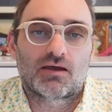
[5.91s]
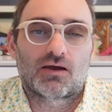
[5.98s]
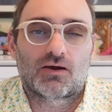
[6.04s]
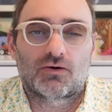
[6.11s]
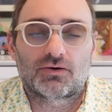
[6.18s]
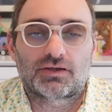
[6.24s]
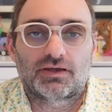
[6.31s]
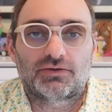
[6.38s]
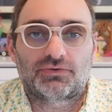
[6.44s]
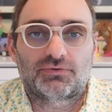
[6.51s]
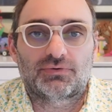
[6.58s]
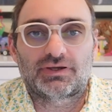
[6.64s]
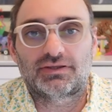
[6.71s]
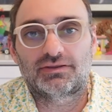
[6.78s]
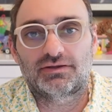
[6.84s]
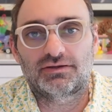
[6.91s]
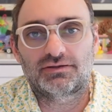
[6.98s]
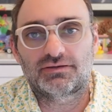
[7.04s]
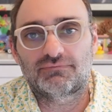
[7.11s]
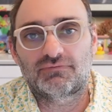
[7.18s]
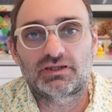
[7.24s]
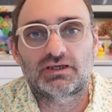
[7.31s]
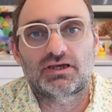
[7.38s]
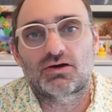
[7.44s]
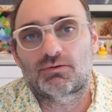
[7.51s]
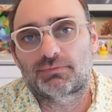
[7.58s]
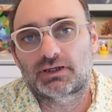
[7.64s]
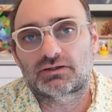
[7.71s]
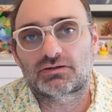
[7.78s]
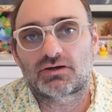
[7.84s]
Okay, so in this video, I'm
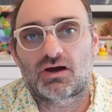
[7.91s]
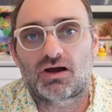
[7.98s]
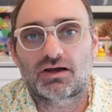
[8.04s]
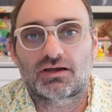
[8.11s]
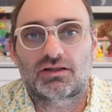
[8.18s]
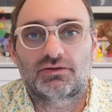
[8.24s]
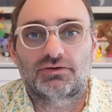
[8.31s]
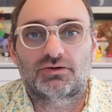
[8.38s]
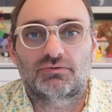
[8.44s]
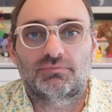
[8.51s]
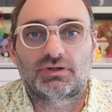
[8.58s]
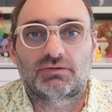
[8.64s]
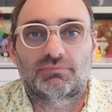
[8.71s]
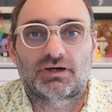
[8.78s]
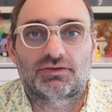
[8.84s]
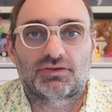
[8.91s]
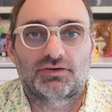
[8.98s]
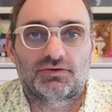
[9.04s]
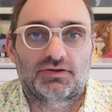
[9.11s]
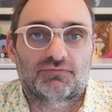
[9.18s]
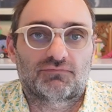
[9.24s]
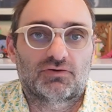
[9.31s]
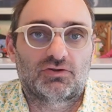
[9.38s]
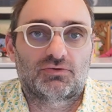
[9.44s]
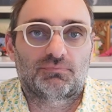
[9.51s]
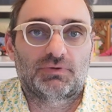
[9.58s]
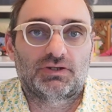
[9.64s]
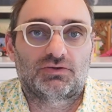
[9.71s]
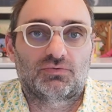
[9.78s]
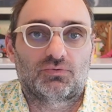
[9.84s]
going to talk a little bit about the difference
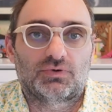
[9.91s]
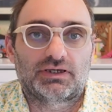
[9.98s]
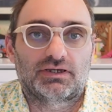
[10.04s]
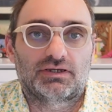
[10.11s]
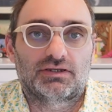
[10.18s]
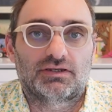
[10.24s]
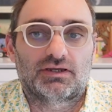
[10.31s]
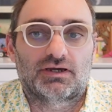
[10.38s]
between